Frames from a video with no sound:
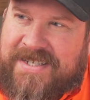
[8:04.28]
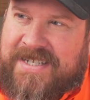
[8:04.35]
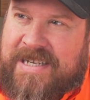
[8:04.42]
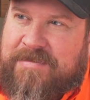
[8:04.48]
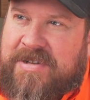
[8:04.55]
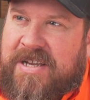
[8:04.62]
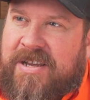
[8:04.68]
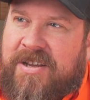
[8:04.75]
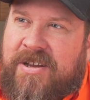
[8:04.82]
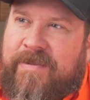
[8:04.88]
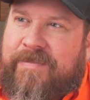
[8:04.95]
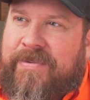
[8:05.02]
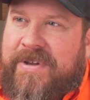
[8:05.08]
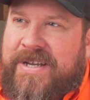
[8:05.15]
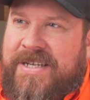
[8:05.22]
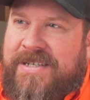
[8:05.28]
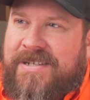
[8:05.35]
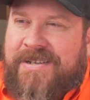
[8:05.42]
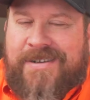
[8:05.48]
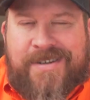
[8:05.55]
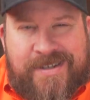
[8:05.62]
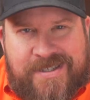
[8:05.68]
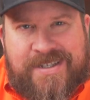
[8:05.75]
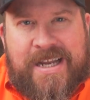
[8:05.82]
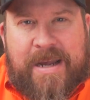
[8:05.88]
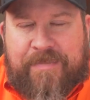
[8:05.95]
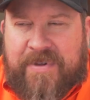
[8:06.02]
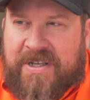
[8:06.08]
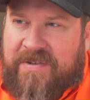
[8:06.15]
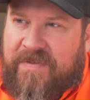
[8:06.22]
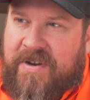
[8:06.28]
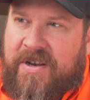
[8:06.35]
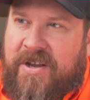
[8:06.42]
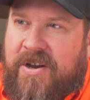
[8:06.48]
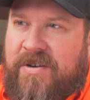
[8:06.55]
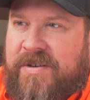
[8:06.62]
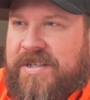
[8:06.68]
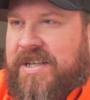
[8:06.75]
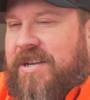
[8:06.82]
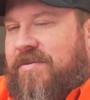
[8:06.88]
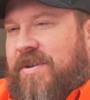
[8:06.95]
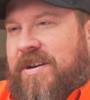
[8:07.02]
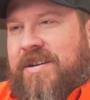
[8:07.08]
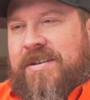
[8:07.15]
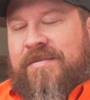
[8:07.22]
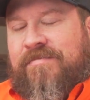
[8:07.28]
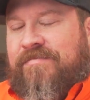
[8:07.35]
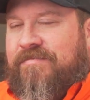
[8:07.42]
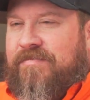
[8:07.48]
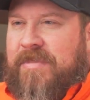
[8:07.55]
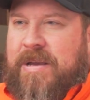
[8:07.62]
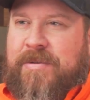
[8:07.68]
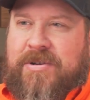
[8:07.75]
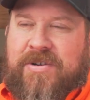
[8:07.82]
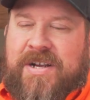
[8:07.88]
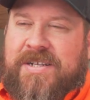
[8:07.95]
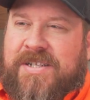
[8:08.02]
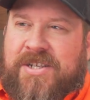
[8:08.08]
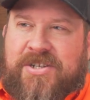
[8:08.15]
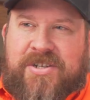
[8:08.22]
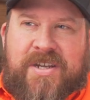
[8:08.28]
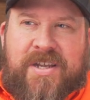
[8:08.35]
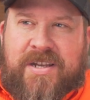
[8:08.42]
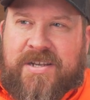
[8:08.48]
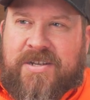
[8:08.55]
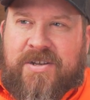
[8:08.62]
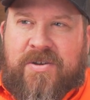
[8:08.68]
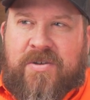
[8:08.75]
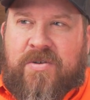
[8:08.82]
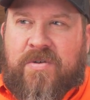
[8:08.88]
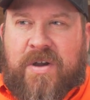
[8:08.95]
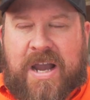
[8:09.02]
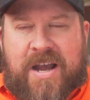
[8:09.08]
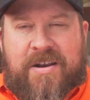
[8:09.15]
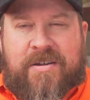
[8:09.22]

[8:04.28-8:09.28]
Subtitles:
it seems like a good place to stop this video. He's getting ready to maybe transition into how